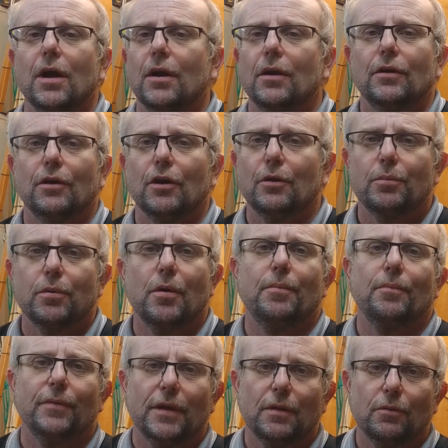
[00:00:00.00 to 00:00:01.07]
No
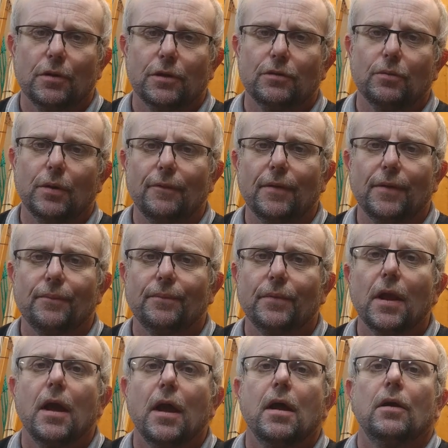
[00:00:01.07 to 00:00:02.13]
problem there whatsoever.
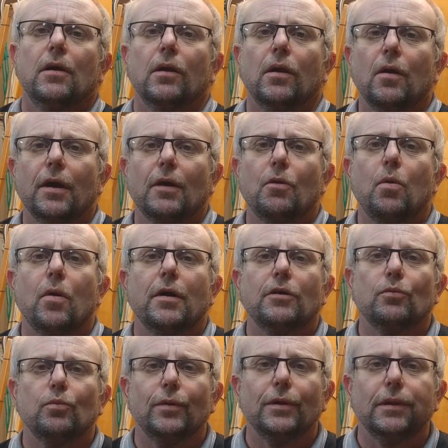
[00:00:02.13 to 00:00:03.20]
Likewise
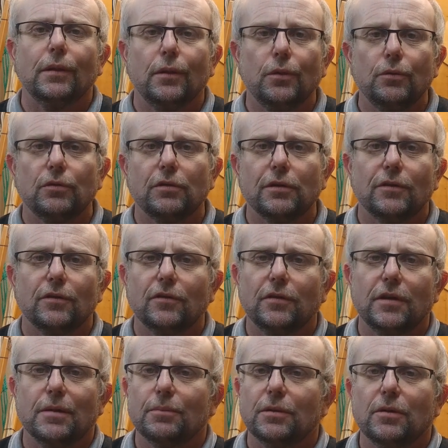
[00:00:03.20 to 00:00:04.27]
with losing
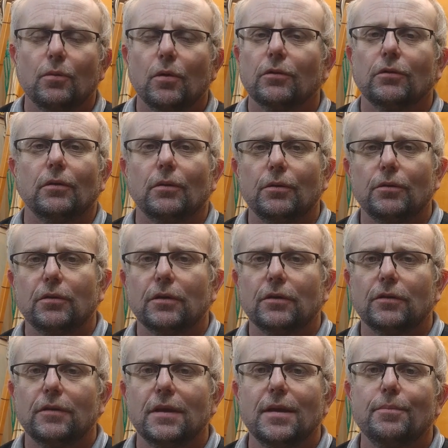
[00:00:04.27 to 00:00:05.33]
steps. He wasn't losing
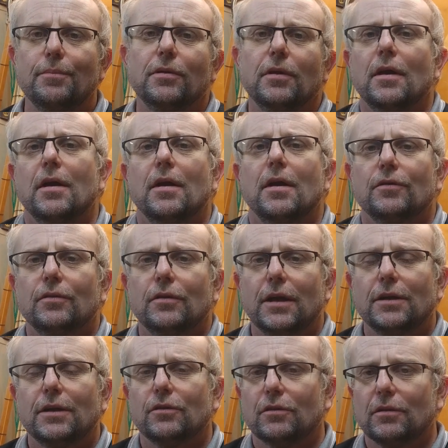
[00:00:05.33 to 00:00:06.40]
steps, so
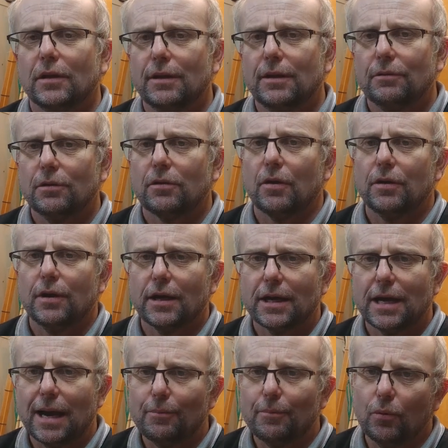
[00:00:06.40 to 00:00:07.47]
that just leaves us only a
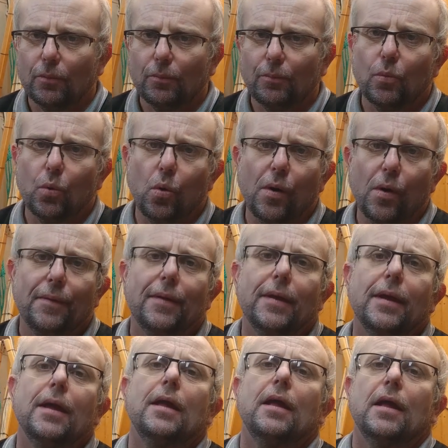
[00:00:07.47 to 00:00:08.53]
couple more.
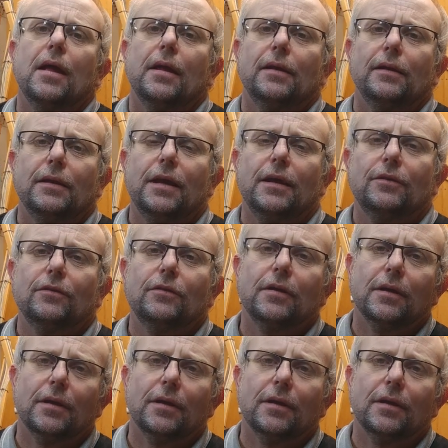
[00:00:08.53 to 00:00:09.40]
Next,